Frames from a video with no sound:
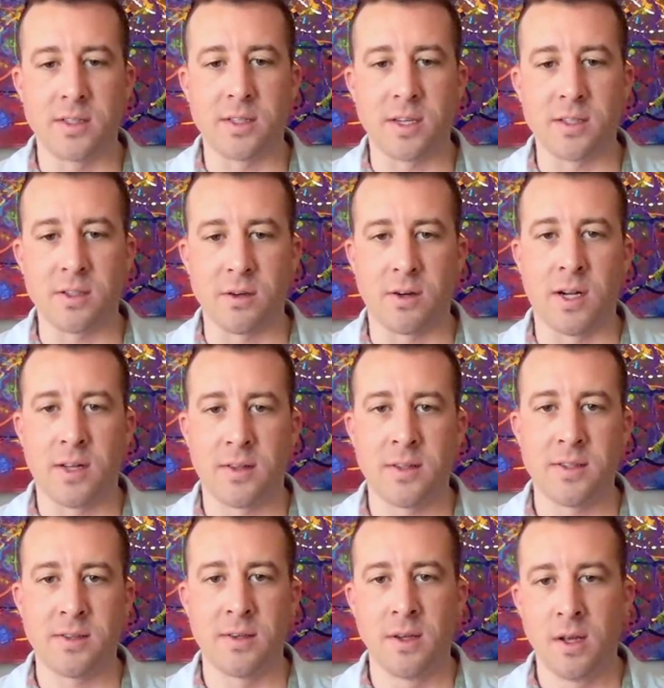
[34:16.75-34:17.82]
inside Star
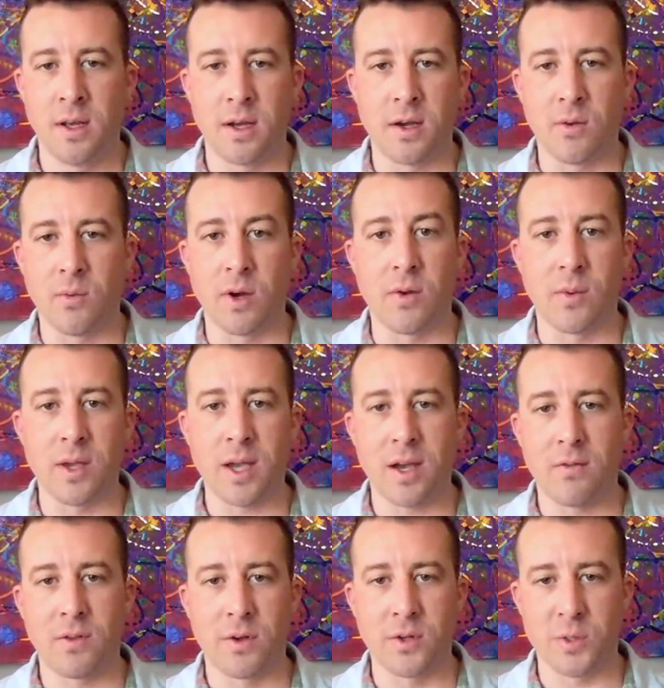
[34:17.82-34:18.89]
Atlas? uh, while we
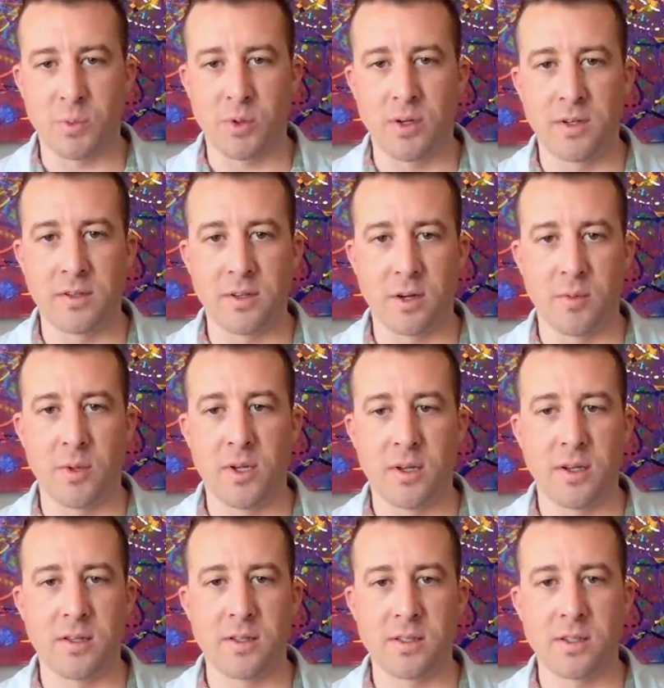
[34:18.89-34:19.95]
have those
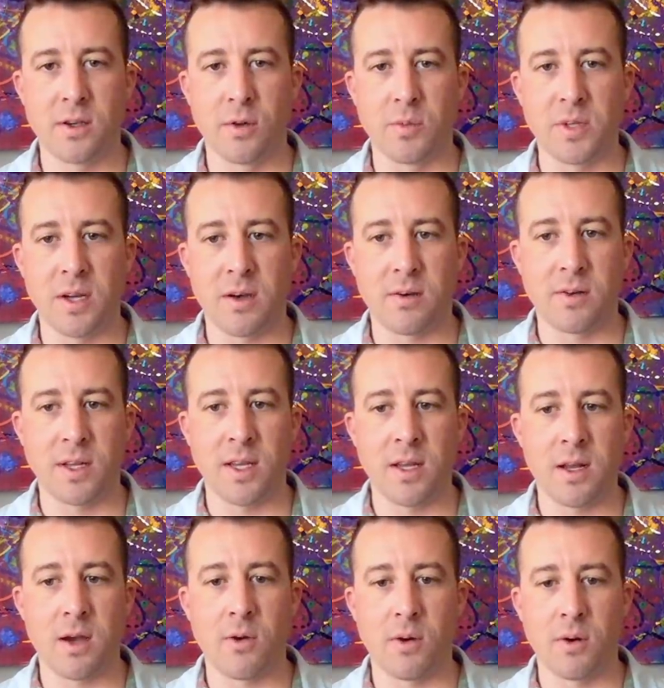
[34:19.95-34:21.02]
predetermined and scoped out
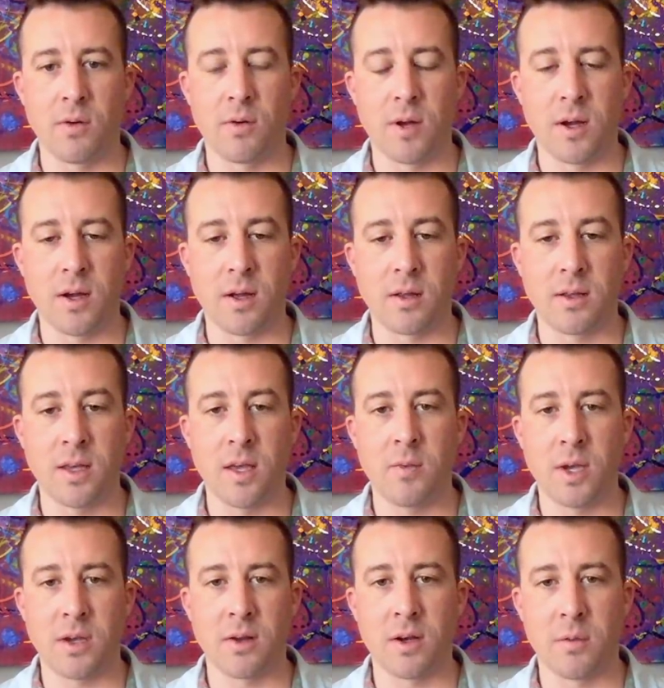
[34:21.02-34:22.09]
in our uh,
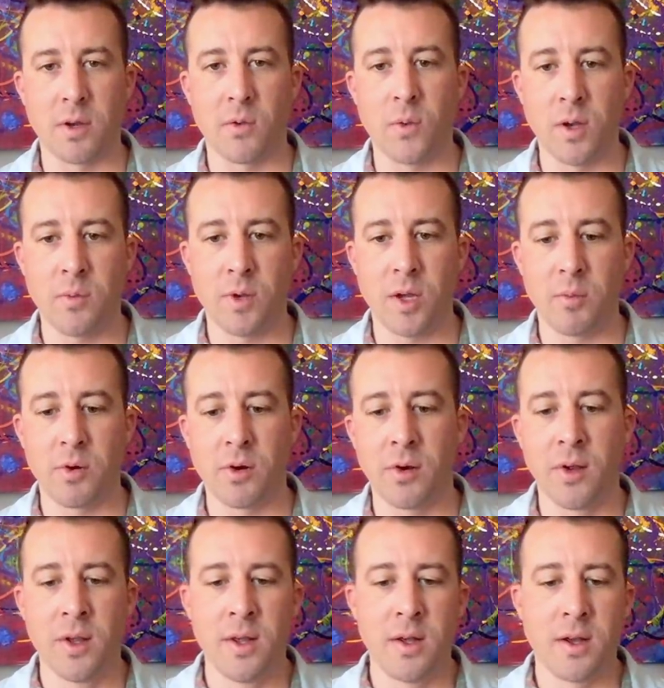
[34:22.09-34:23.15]
game economic white
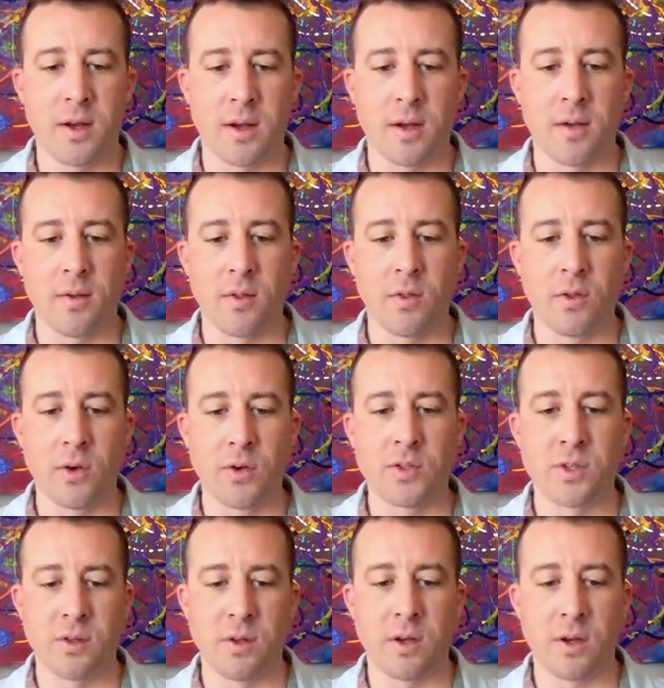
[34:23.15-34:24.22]
paper, uh,
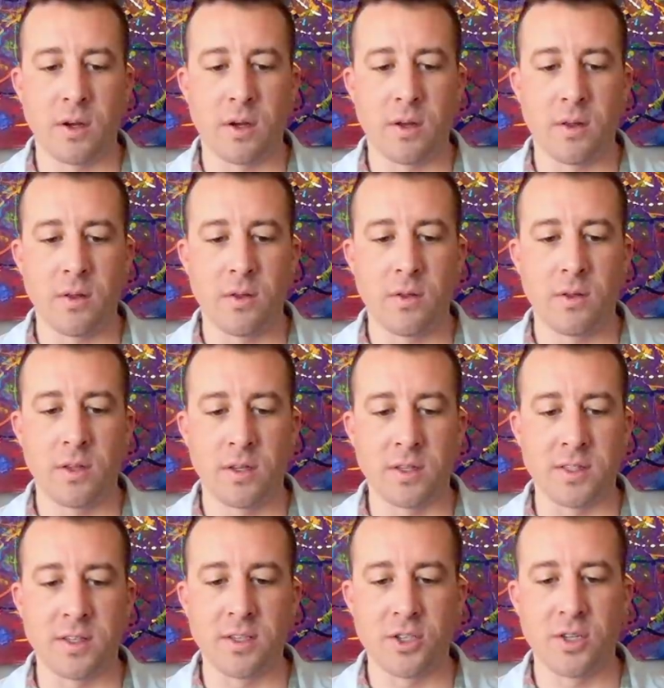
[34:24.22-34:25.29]
those uh, uh, the
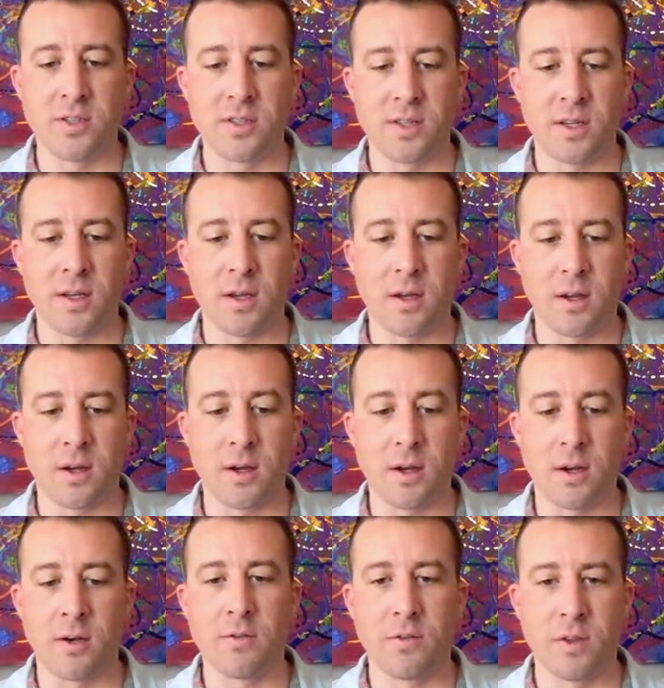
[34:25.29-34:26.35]
decisions uh,
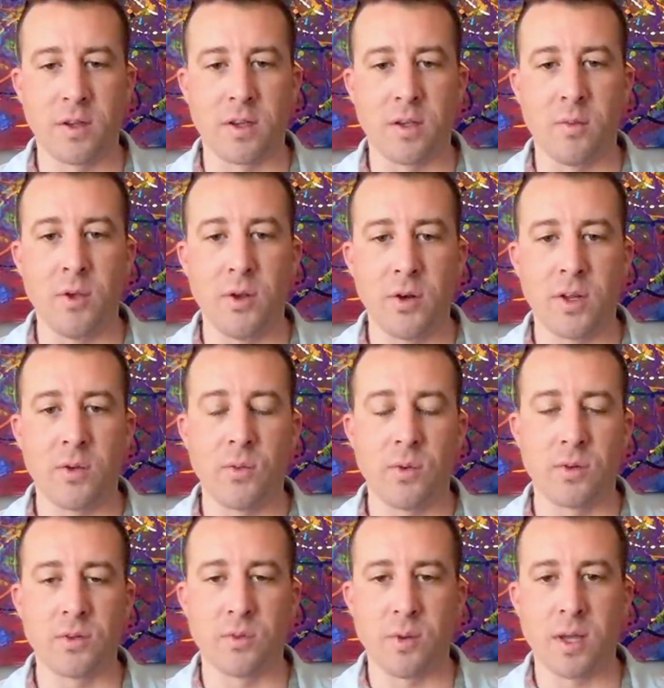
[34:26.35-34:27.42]
of the community
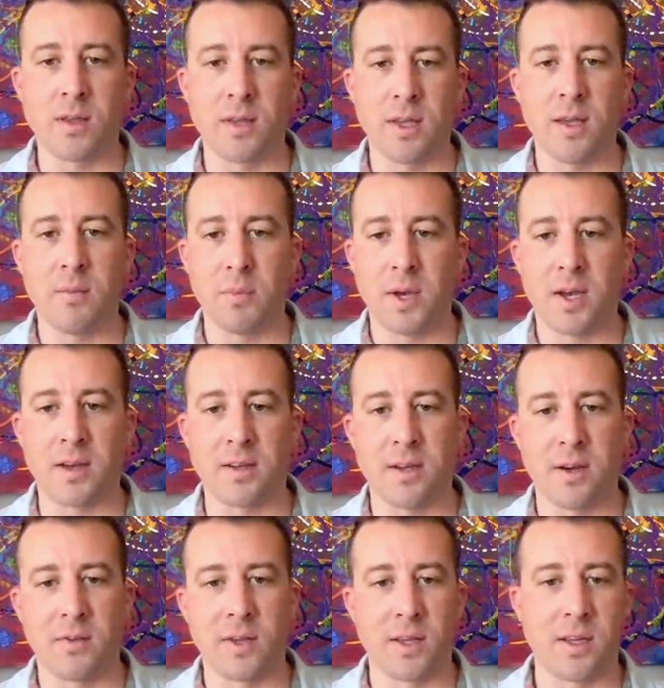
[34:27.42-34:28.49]
will directly impact
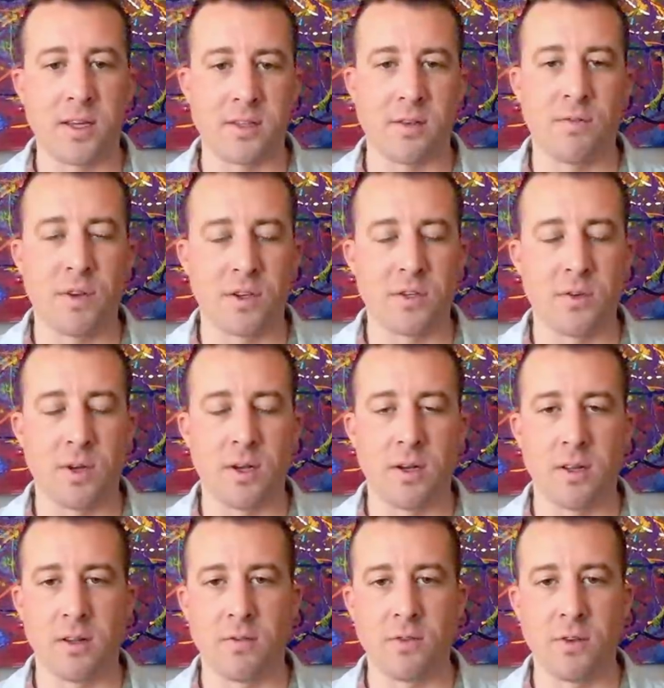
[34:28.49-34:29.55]
how that gets
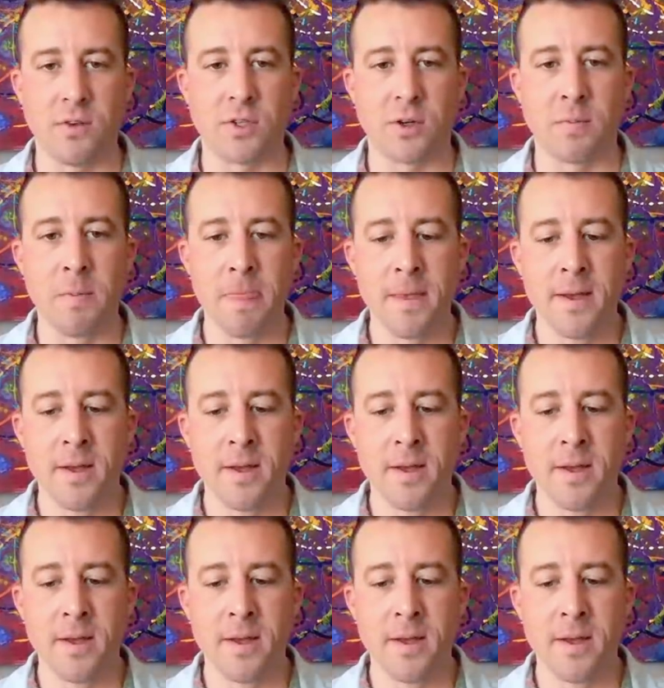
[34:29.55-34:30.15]
effectuated in the future.